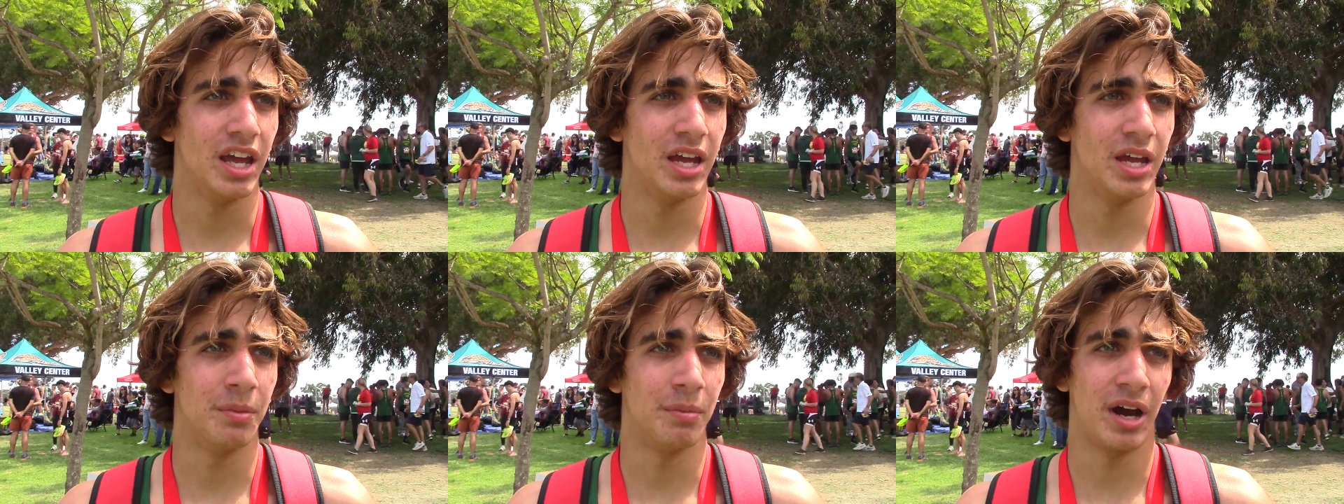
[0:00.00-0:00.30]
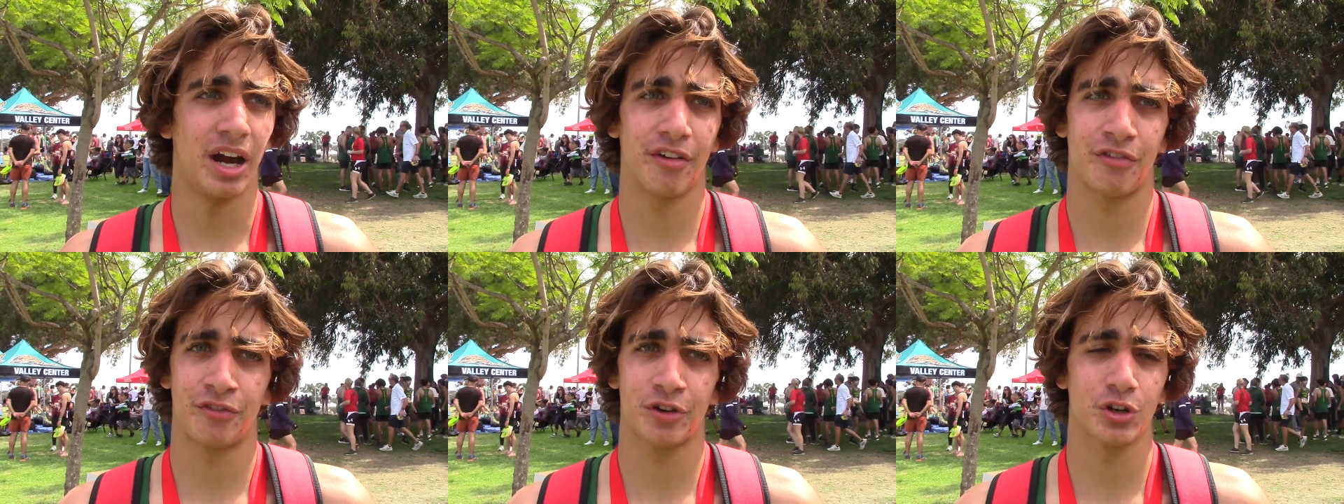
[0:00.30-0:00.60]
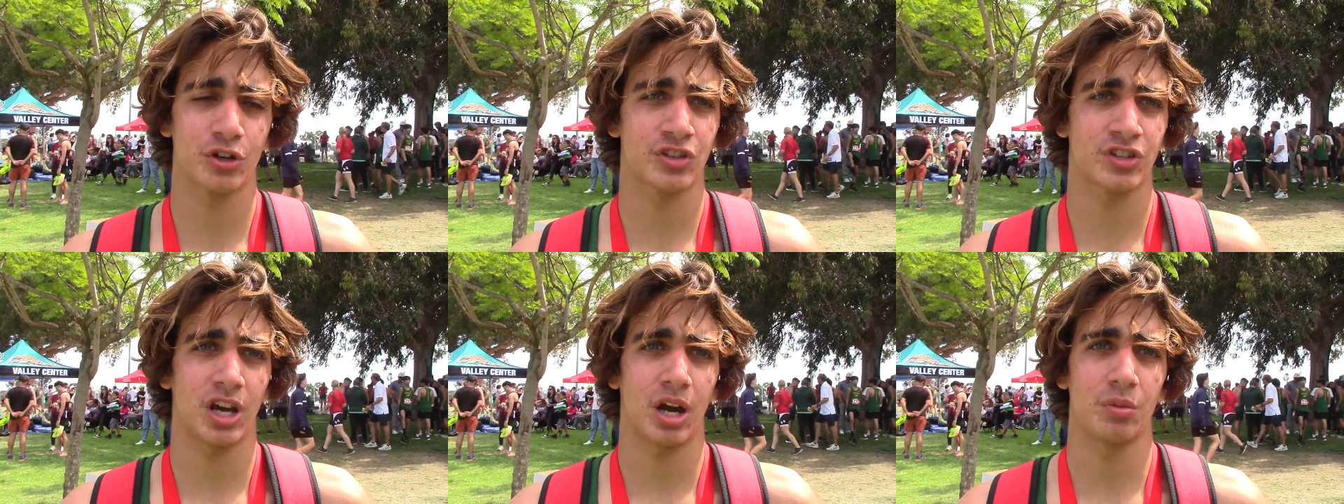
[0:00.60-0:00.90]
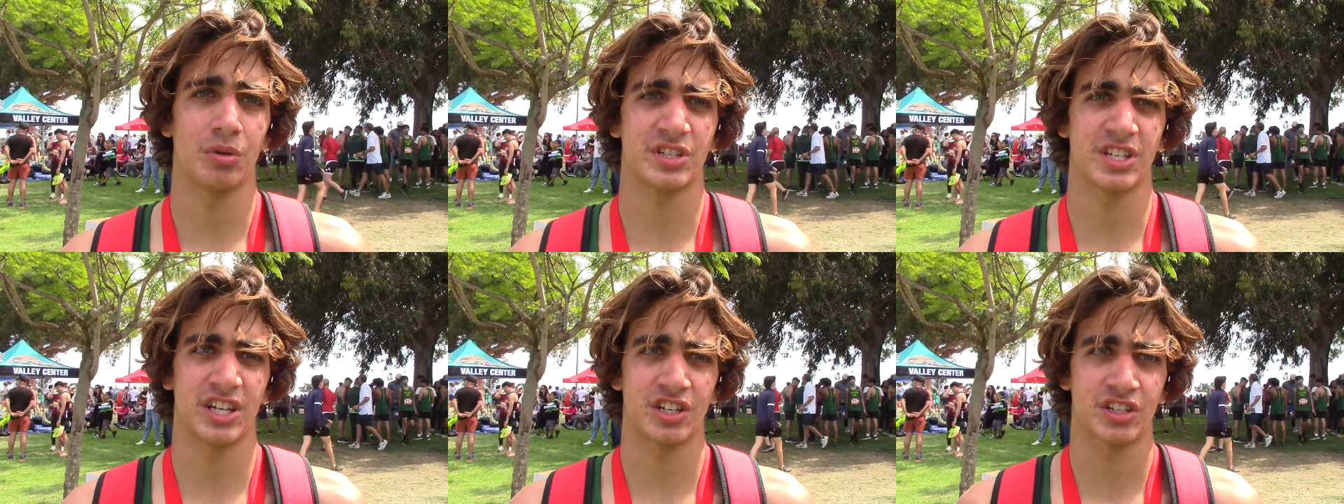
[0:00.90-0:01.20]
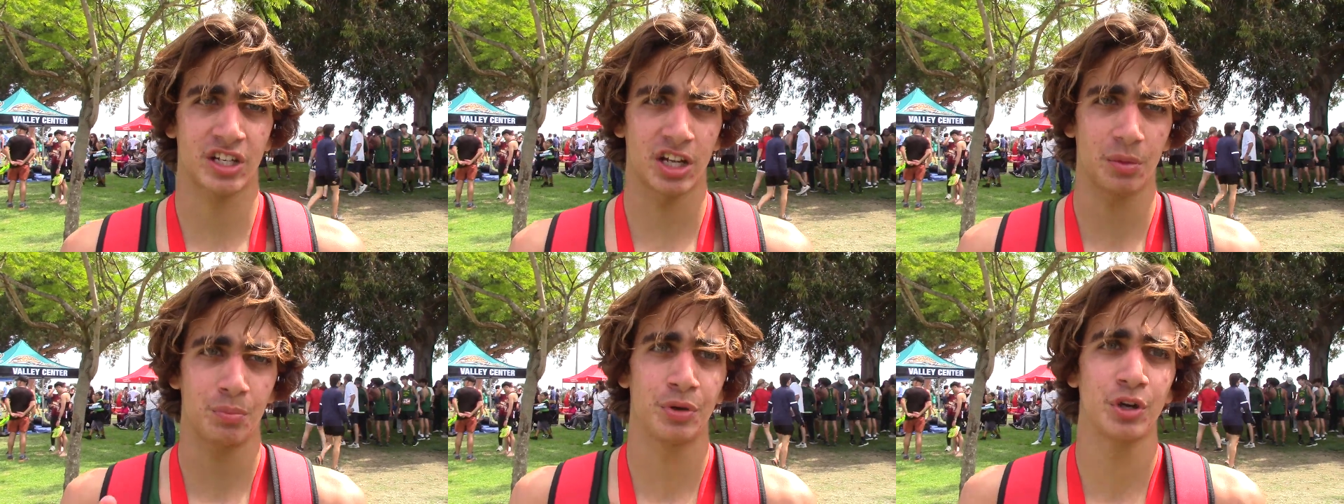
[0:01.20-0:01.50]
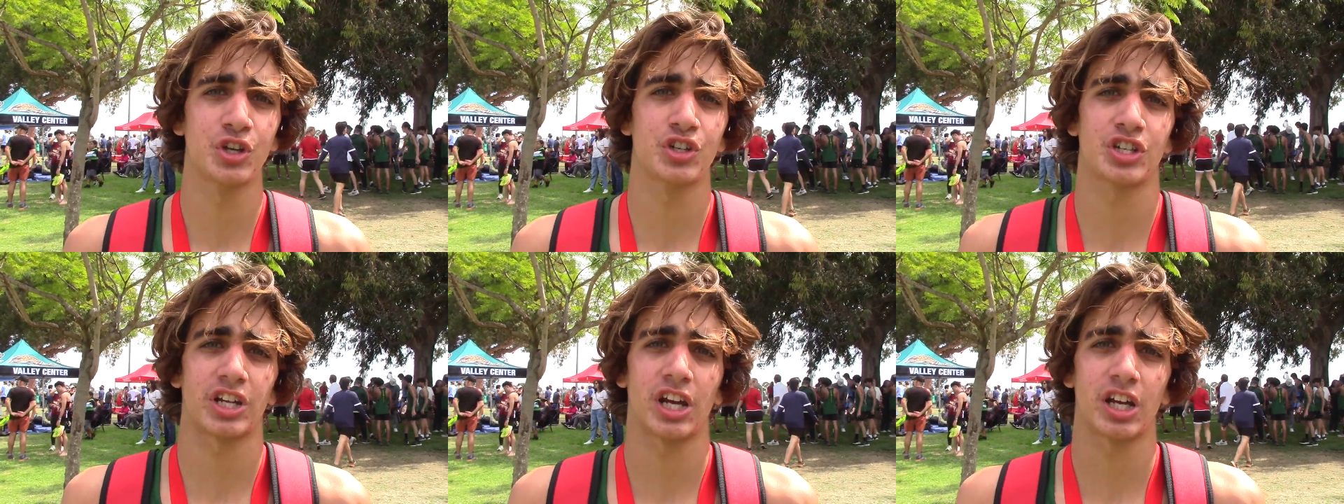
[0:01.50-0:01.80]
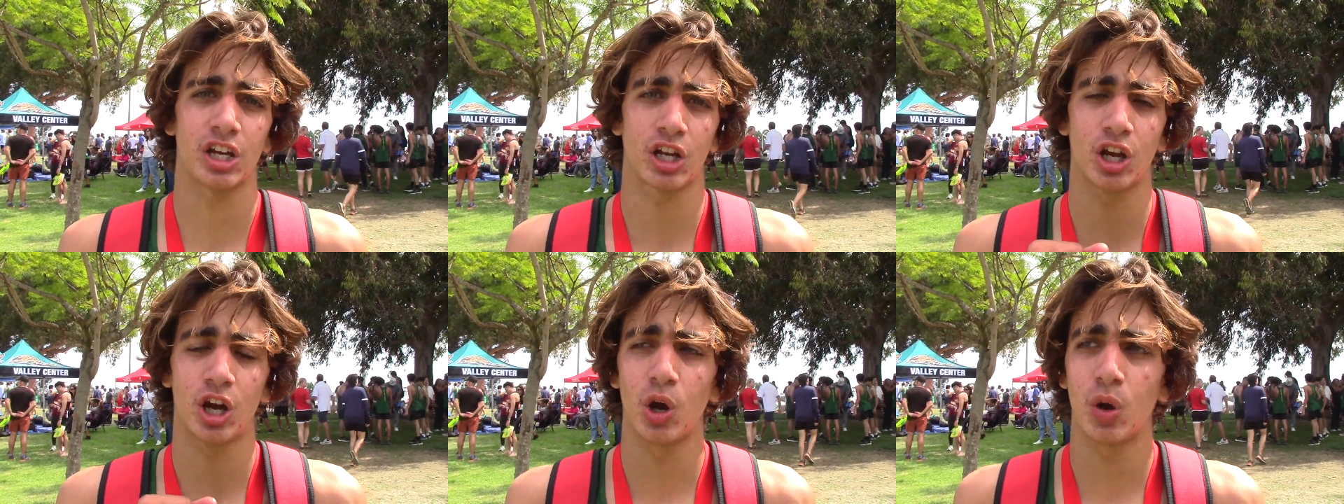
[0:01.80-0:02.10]
and my first thought was, I just gotta push, I
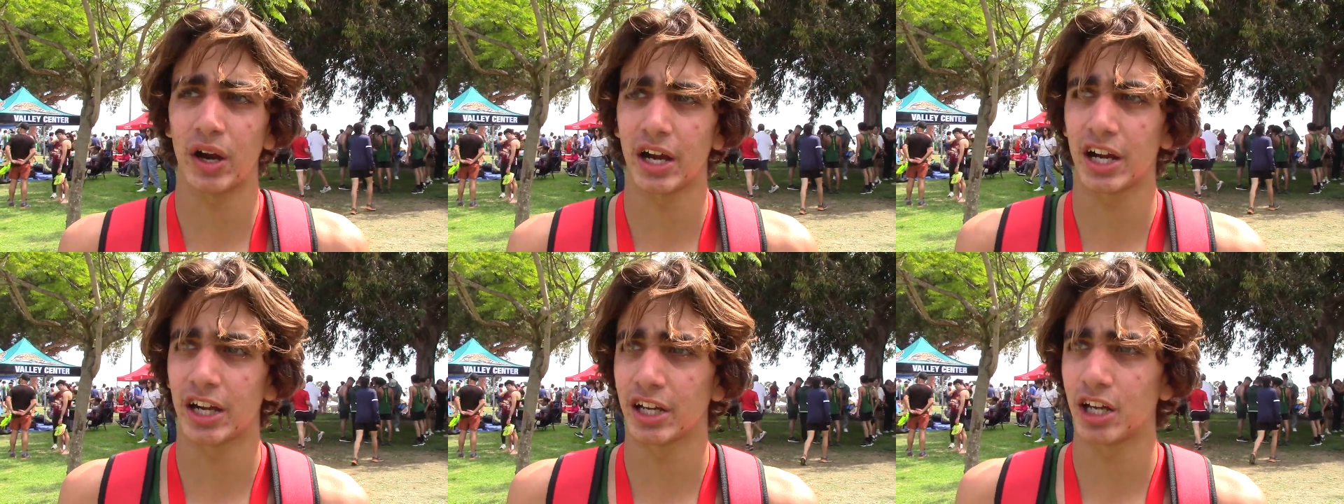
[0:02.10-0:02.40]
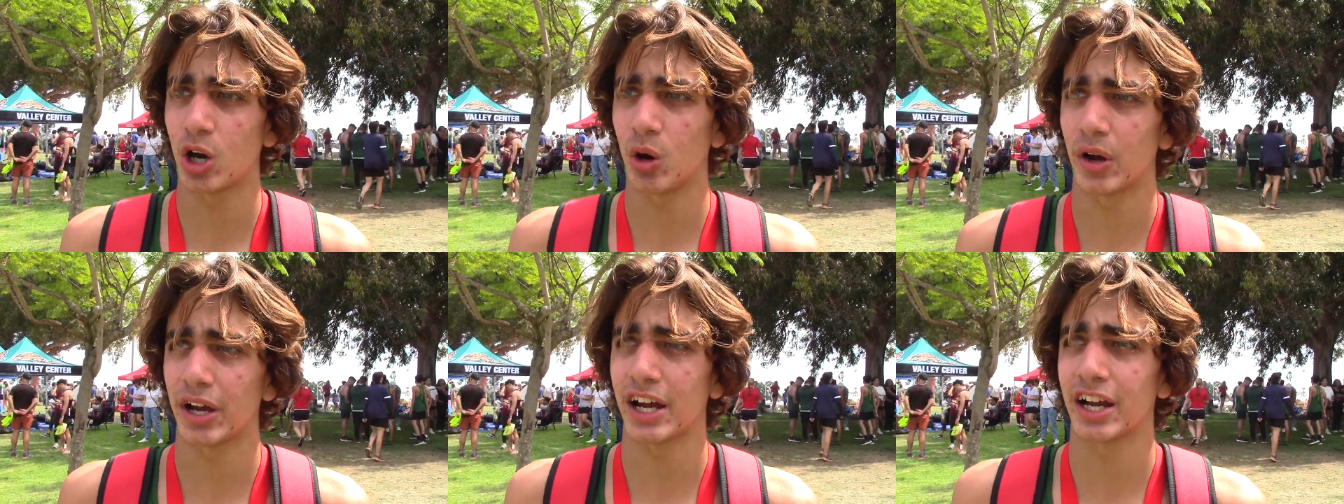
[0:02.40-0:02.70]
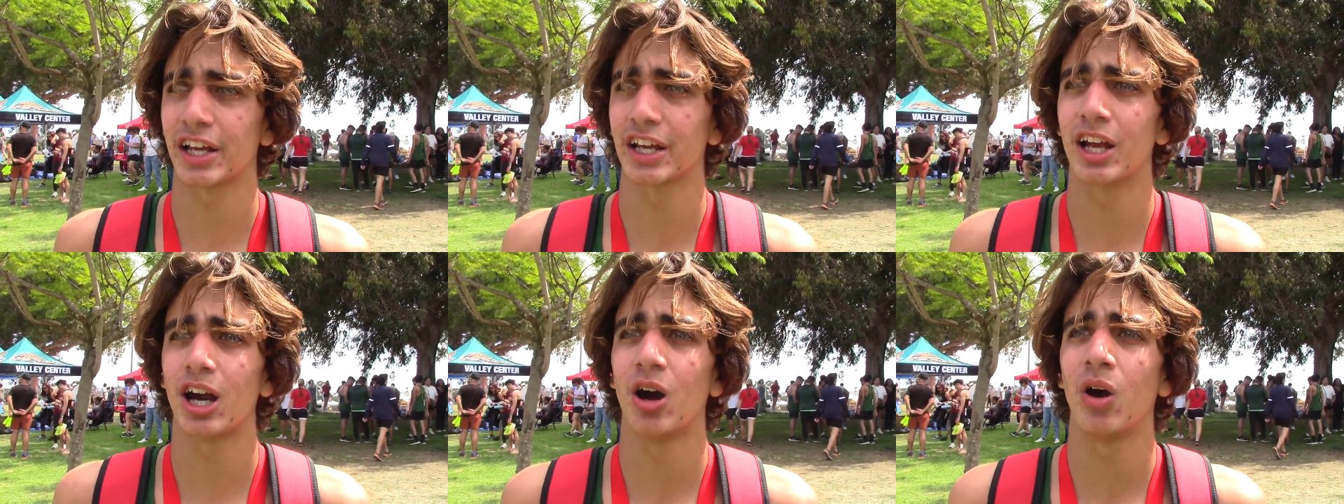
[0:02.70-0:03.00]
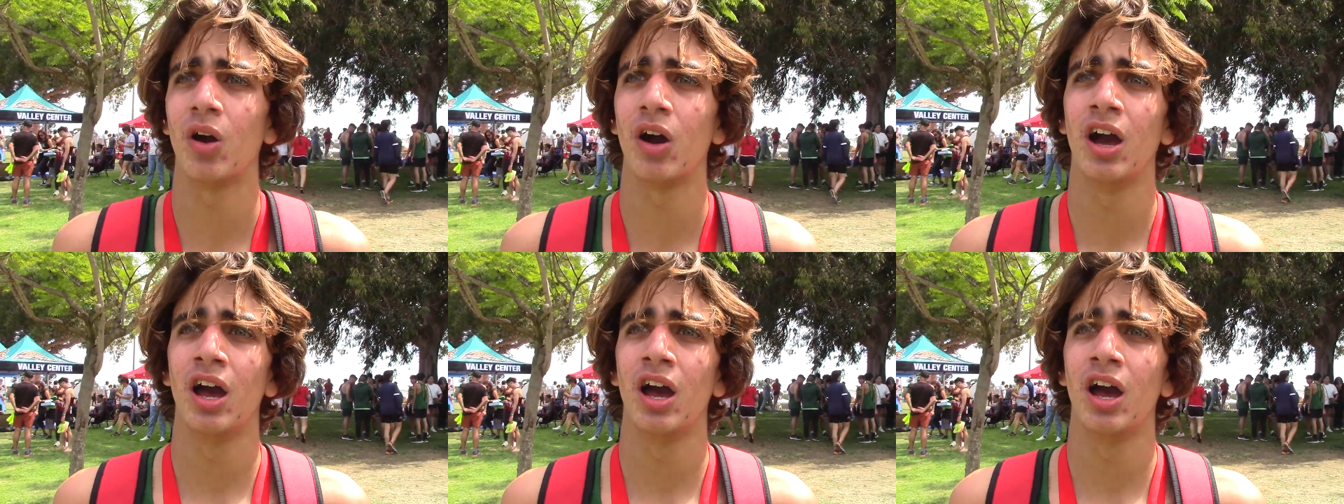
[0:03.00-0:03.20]
gotta go, I gotta go, I gotta go.